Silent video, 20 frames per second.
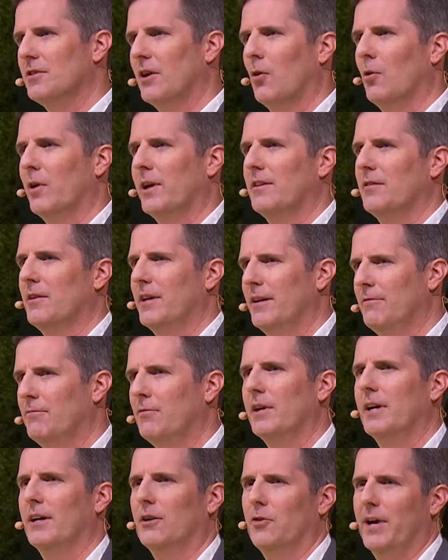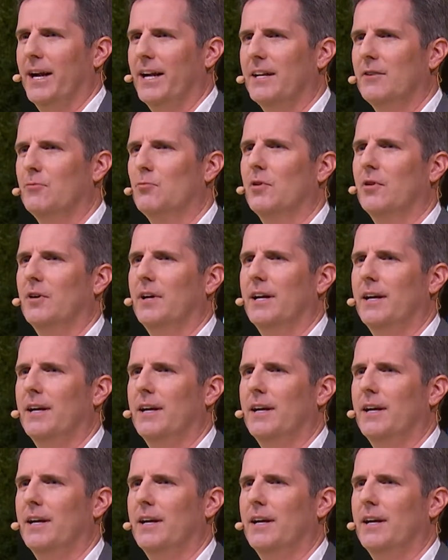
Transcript: So, if granted,